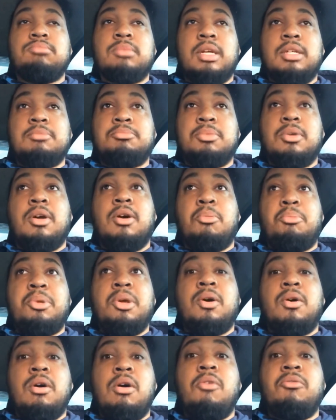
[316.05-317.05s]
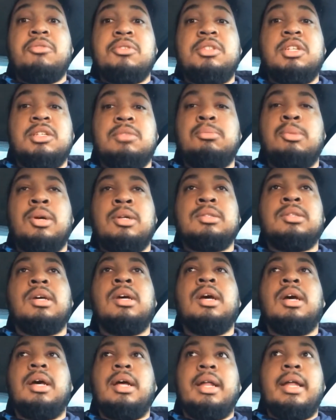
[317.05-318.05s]
That's gonna be on hold for 6 months.
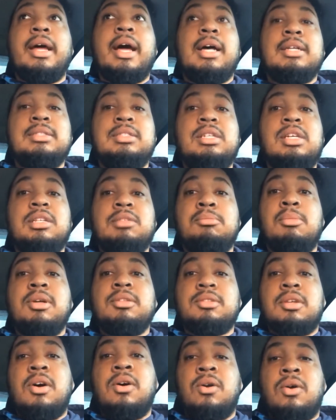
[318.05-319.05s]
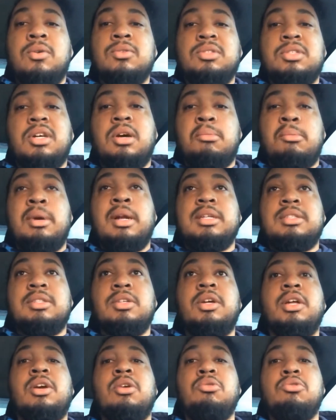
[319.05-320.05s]
They got 6 months to hold on to your money,
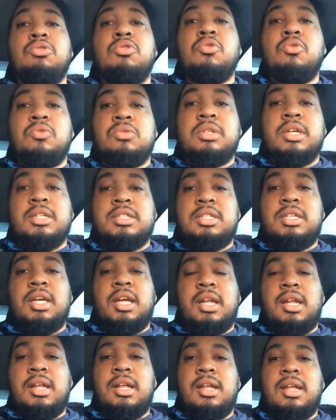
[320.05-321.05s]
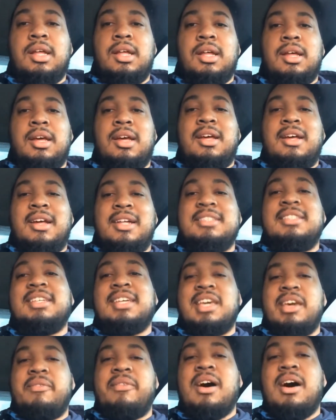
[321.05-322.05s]
so they're gonna use that shit to
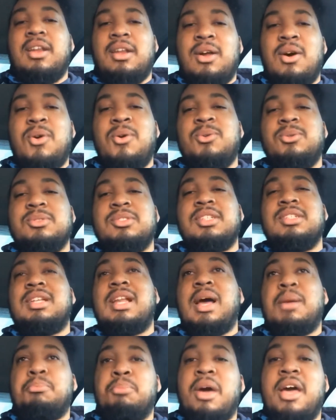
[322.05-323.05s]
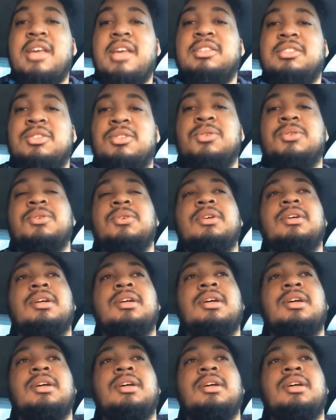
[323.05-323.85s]
give out loans, just like banks do.